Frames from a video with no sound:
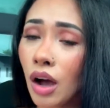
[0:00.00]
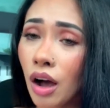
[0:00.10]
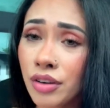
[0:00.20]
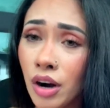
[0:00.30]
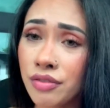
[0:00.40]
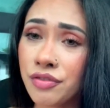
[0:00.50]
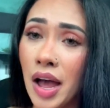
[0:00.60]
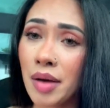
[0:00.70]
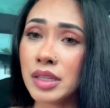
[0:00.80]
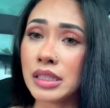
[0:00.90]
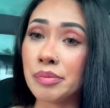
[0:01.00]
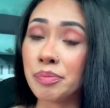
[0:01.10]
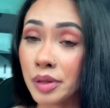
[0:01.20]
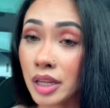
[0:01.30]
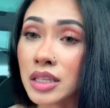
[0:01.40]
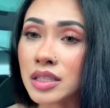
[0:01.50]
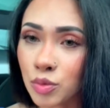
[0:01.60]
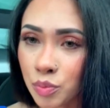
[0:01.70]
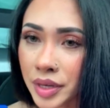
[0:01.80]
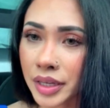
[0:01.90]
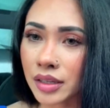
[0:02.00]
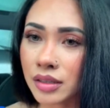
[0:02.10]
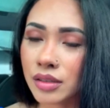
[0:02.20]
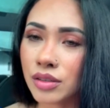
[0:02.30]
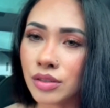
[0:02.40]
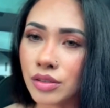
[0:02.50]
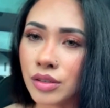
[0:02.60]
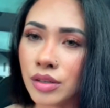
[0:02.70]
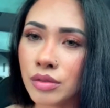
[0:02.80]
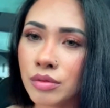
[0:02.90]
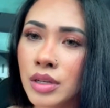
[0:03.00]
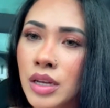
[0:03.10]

of her family plus me, you know.